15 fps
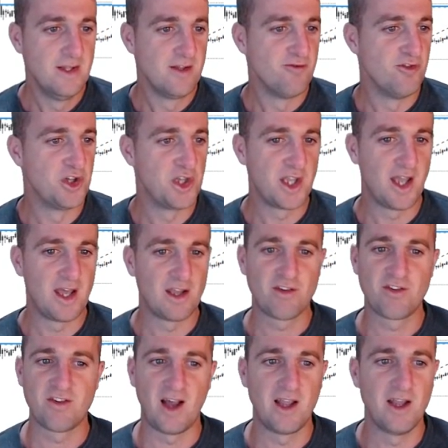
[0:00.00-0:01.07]
really get
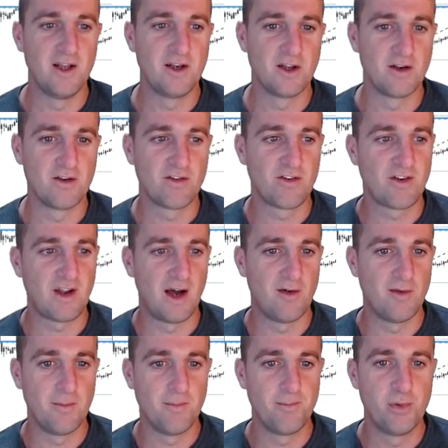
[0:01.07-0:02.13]
excited and
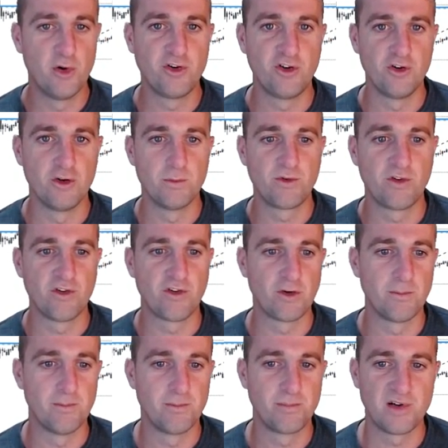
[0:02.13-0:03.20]
start pushing up to
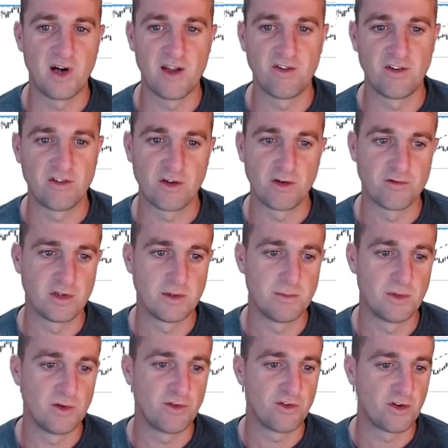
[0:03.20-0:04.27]
some price discovery
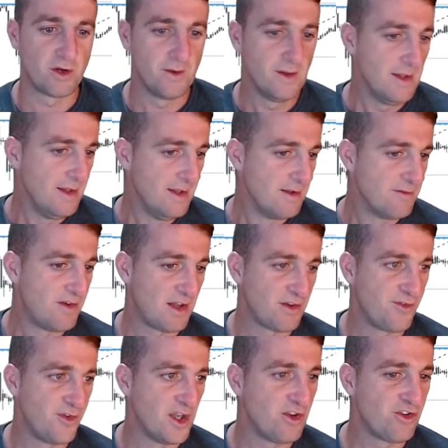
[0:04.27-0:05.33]
moves. So
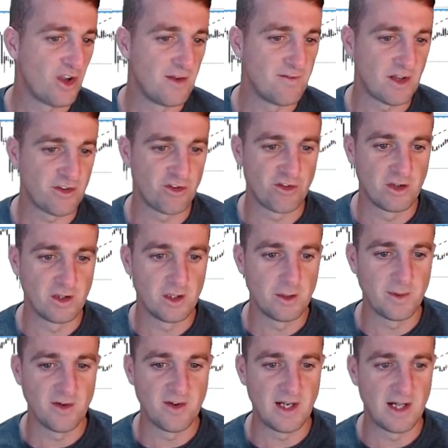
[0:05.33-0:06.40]
that's VChain. That's just a little
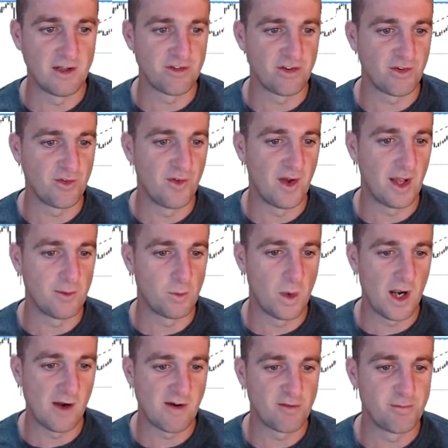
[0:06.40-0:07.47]
bit of analysis there,
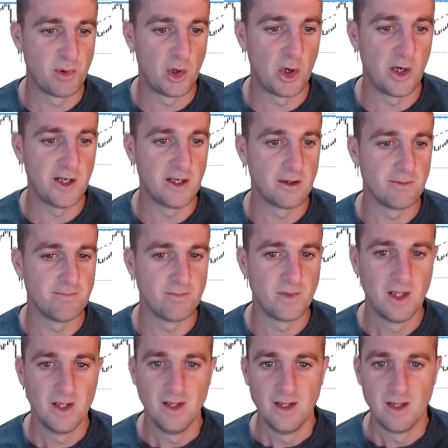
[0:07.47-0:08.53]
where I've bought in and
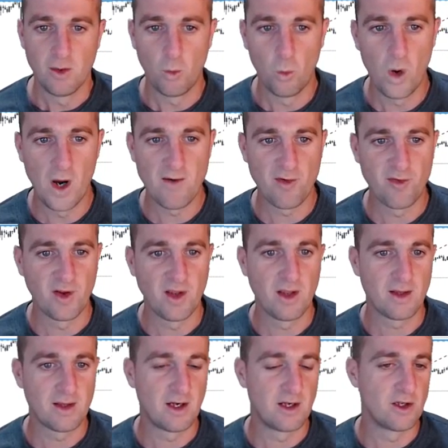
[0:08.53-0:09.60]
where I think
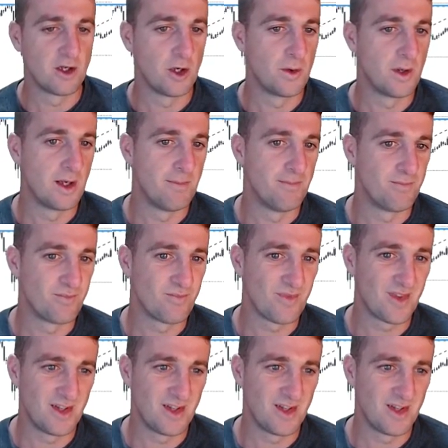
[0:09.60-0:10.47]
it can go in